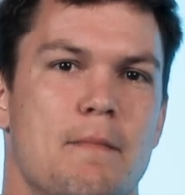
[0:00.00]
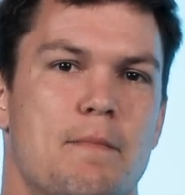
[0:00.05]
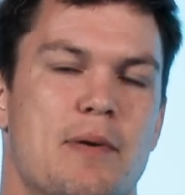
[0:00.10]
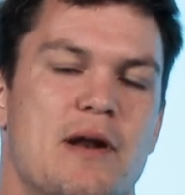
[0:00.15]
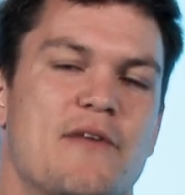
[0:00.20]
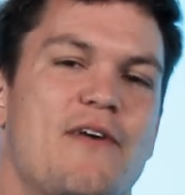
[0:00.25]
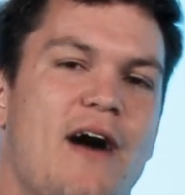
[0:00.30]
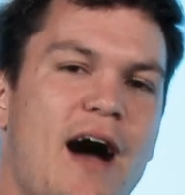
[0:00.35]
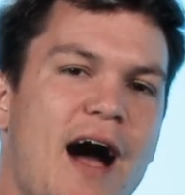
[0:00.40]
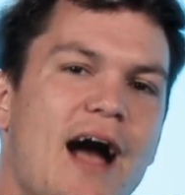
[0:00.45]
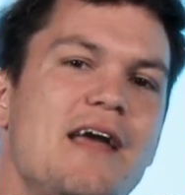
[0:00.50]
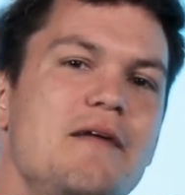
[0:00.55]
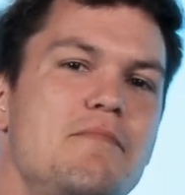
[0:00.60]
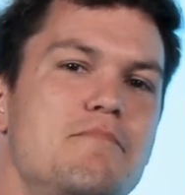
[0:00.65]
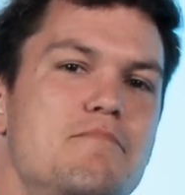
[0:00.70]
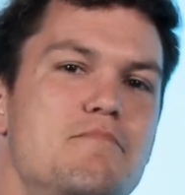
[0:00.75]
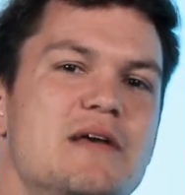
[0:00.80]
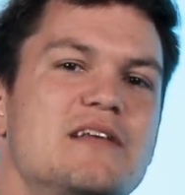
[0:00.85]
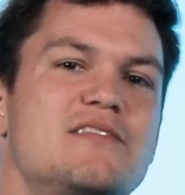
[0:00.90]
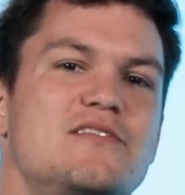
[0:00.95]
But if I
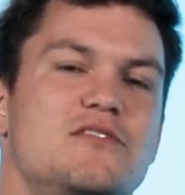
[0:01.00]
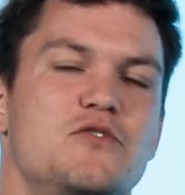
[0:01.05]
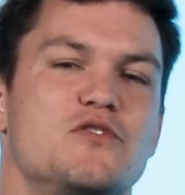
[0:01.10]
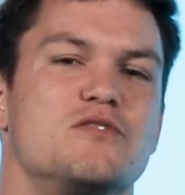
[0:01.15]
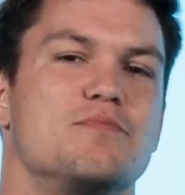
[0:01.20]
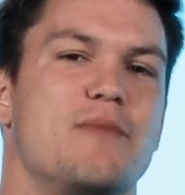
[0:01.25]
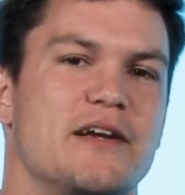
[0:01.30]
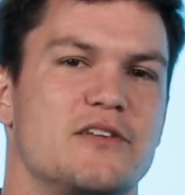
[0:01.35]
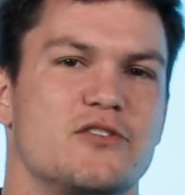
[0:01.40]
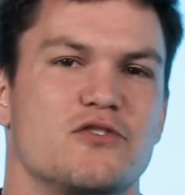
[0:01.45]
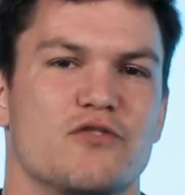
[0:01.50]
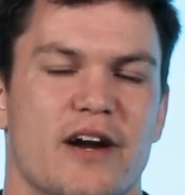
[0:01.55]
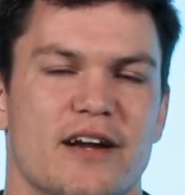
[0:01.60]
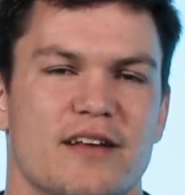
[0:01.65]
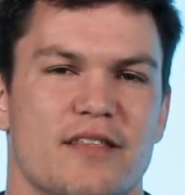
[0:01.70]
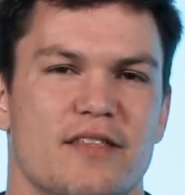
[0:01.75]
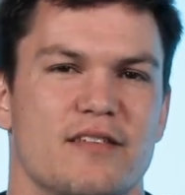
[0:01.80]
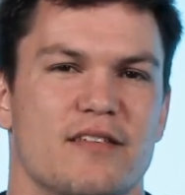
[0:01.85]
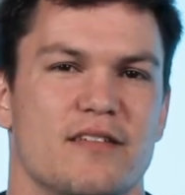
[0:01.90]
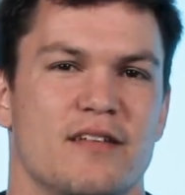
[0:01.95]
misuse my
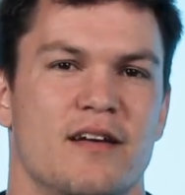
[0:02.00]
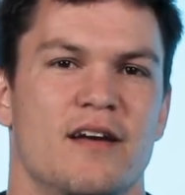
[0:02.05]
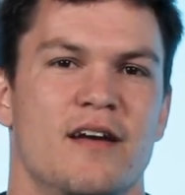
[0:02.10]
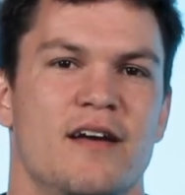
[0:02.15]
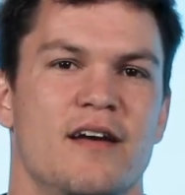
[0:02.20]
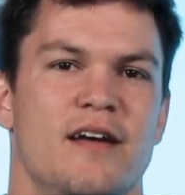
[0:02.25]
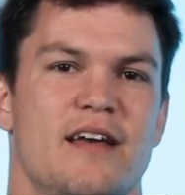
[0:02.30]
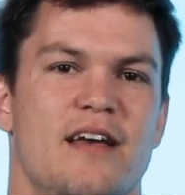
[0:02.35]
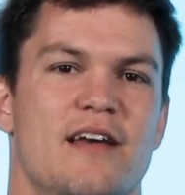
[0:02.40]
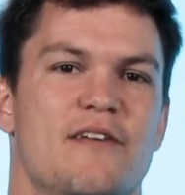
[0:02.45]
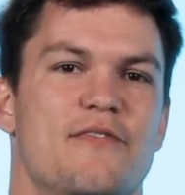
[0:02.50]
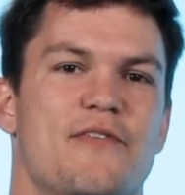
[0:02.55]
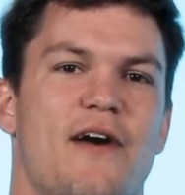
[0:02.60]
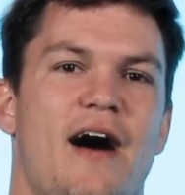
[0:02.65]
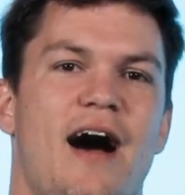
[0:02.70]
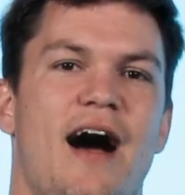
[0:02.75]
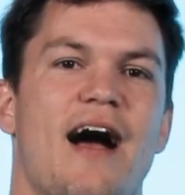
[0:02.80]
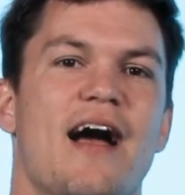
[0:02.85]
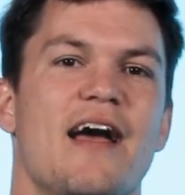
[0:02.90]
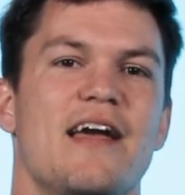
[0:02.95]
strengths, if
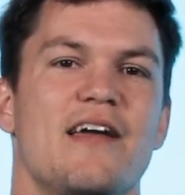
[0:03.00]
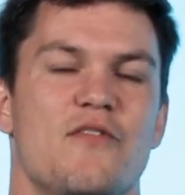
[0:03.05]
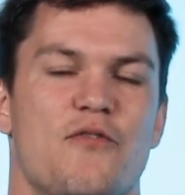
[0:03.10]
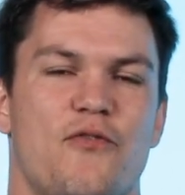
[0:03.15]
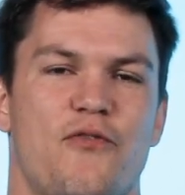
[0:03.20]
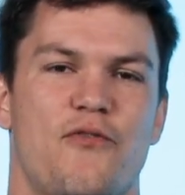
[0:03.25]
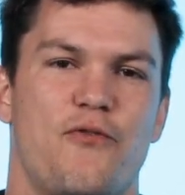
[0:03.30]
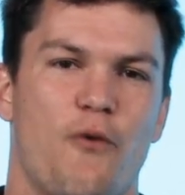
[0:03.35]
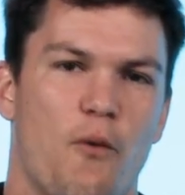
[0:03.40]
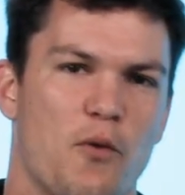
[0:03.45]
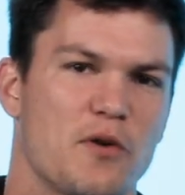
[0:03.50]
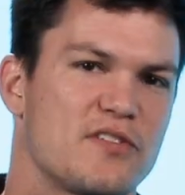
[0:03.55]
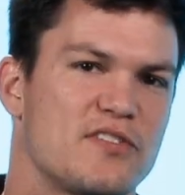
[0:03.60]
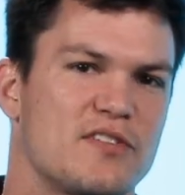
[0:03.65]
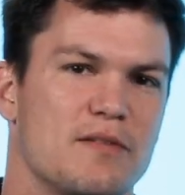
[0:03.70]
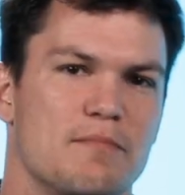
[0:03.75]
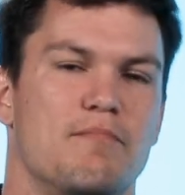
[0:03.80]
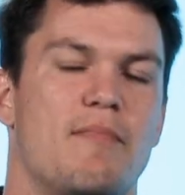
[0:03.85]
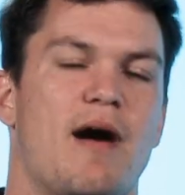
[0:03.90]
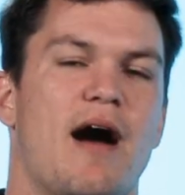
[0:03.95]
I
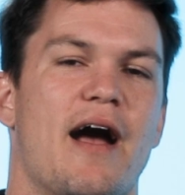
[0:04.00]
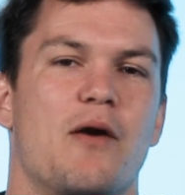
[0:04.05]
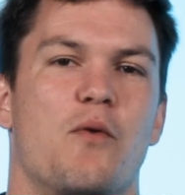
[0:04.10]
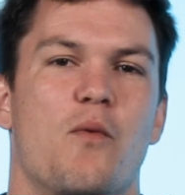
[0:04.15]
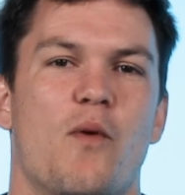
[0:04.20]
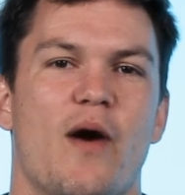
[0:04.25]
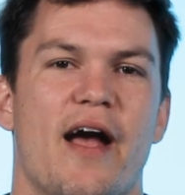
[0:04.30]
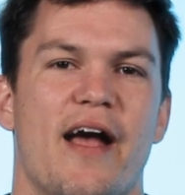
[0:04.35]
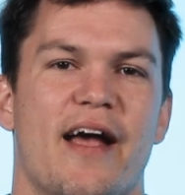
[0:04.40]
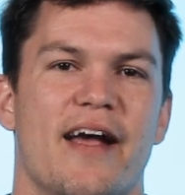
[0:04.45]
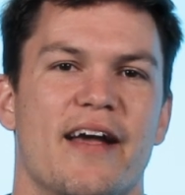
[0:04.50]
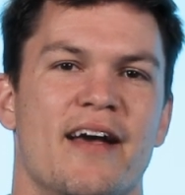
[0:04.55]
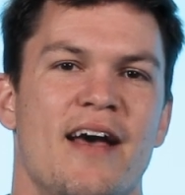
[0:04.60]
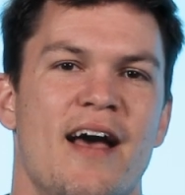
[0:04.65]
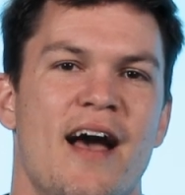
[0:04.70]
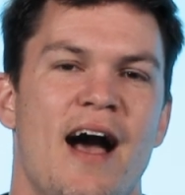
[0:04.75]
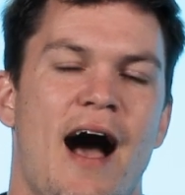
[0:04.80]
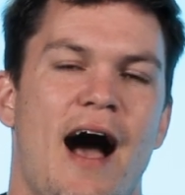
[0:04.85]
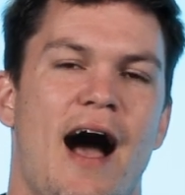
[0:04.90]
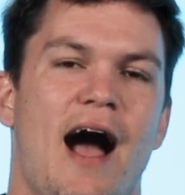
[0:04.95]
force my way,
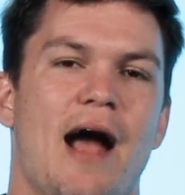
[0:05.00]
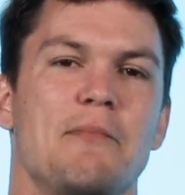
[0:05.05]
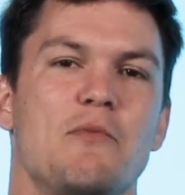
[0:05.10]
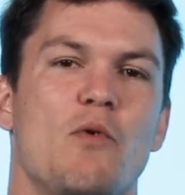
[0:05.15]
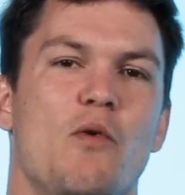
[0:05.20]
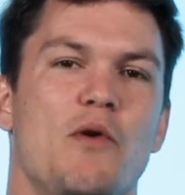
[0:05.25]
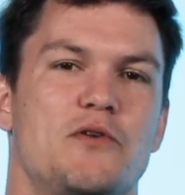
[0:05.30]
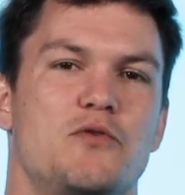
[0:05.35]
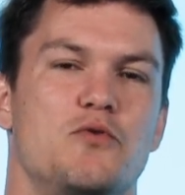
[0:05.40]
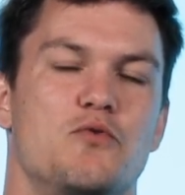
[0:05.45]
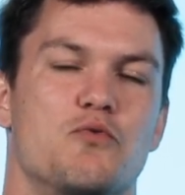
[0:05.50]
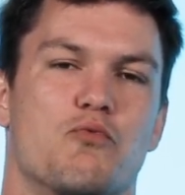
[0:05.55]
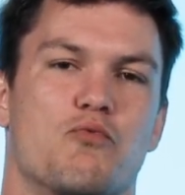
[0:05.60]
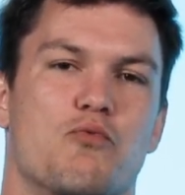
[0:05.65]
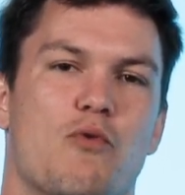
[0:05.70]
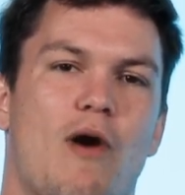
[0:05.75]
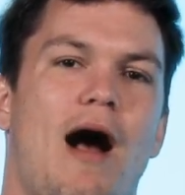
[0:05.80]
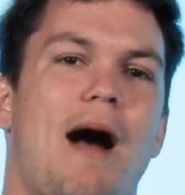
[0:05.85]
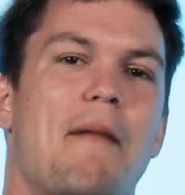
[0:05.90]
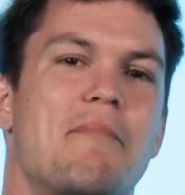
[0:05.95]
I'm going to
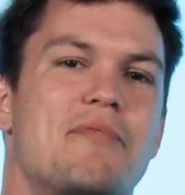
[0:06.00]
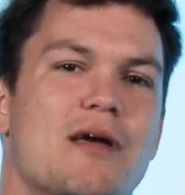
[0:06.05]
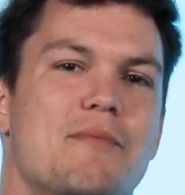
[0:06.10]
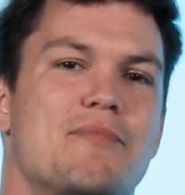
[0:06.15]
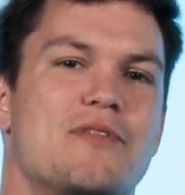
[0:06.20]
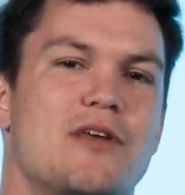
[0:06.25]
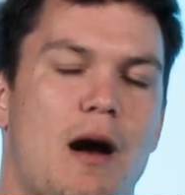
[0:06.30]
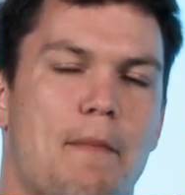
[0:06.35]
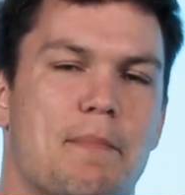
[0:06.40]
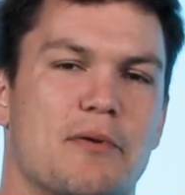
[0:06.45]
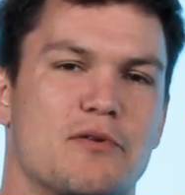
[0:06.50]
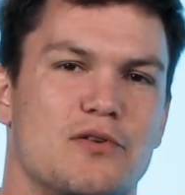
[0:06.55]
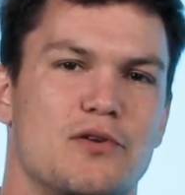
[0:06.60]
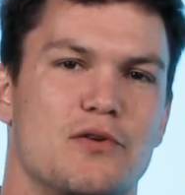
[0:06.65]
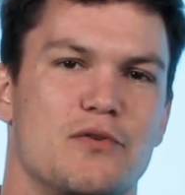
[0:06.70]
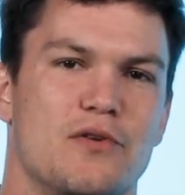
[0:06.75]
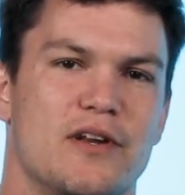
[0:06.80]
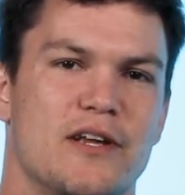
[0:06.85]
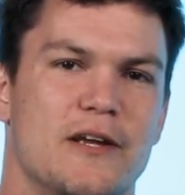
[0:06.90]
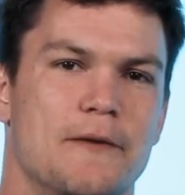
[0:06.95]
rob them the
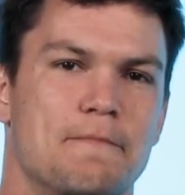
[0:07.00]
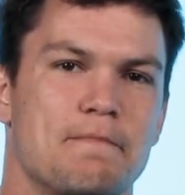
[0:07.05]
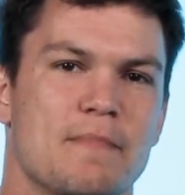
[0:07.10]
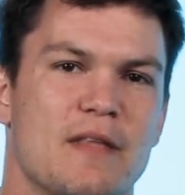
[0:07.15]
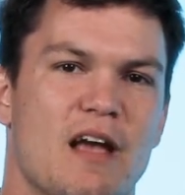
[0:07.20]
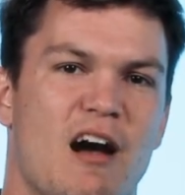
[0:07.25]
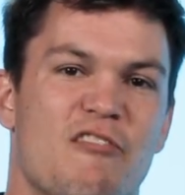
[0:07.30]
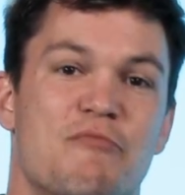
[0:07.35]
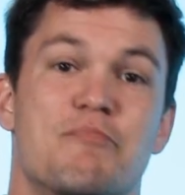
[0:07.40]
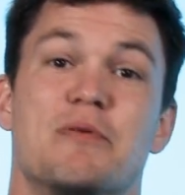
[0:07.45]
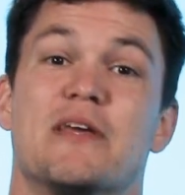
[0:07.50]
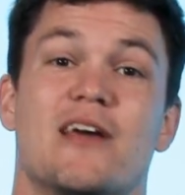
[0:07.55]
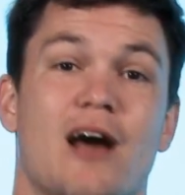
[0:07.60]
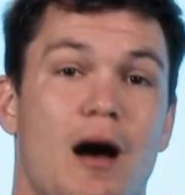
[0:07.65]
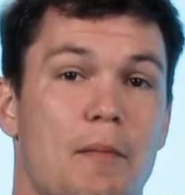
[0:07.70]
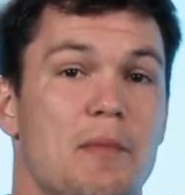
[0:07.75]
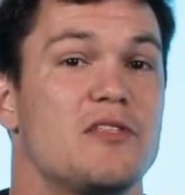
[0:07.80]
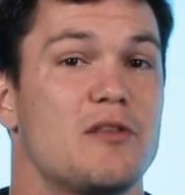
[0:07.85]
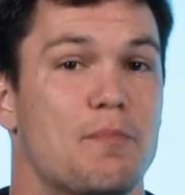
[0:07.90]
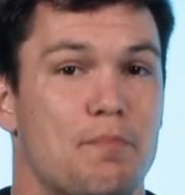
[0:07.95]
opportunity of
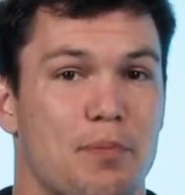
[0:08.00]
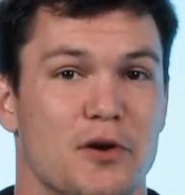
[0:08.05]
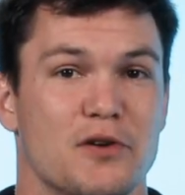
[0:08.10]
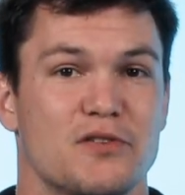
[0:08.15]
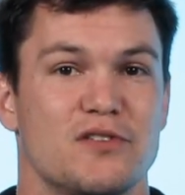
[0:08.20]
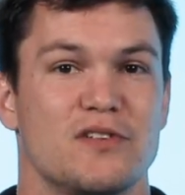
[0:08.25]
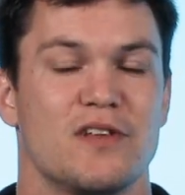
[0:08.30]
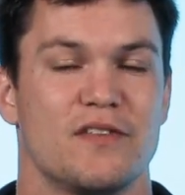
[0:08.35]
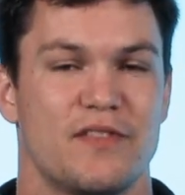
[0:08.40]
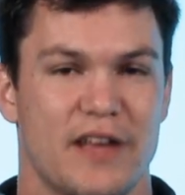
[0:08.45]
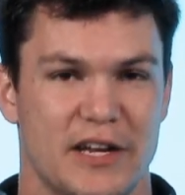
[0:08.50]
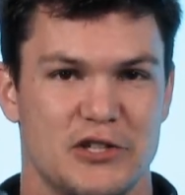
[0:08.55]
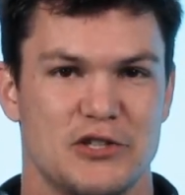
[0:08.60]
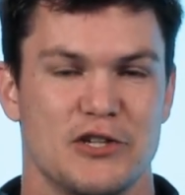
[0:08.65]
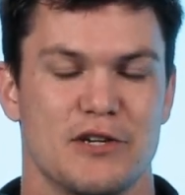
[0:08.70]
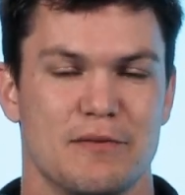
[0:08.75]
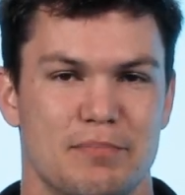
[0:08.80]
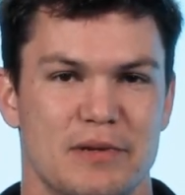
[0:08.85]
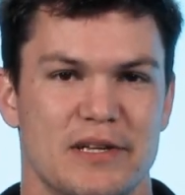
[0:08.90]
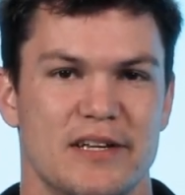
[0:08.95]
becoming the person that they
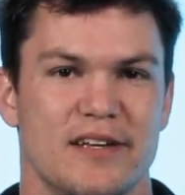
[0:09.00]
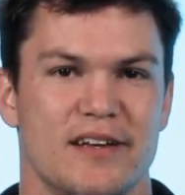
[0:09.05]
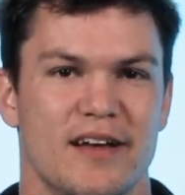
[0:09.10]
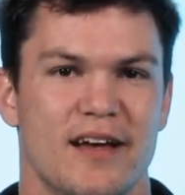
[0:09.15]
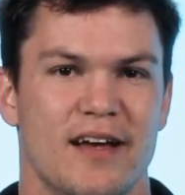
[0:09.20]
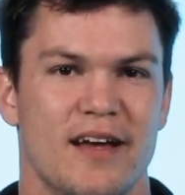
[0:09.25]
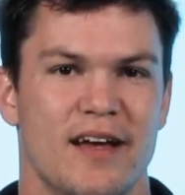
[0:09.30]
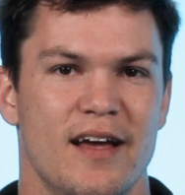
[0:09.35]
should be.